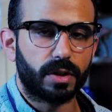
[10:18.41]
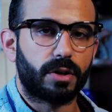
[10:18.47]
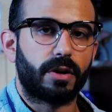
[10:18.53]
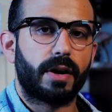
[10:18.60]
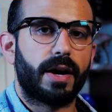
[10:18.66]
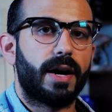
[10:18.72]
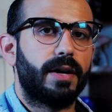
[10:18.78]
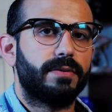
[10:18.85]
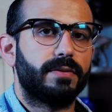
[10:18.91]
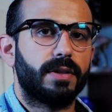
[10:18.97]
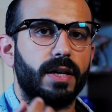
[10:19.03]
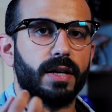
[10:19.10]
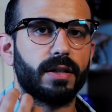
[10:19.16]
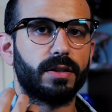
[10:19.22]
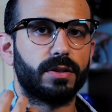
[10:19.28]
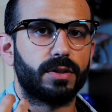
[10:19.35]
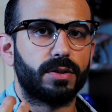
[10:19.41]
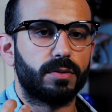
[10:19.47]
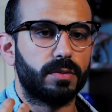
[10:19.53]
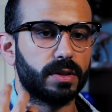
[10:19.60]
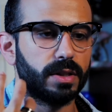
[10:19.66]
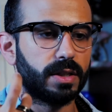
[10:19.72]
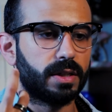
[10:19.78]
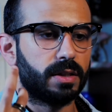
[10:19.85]
the craft and to
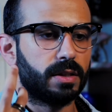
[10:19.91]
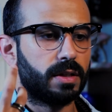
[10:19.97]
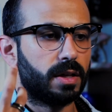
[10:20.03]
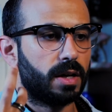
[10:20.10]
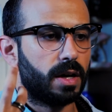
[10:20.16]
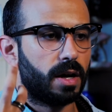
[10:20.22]
really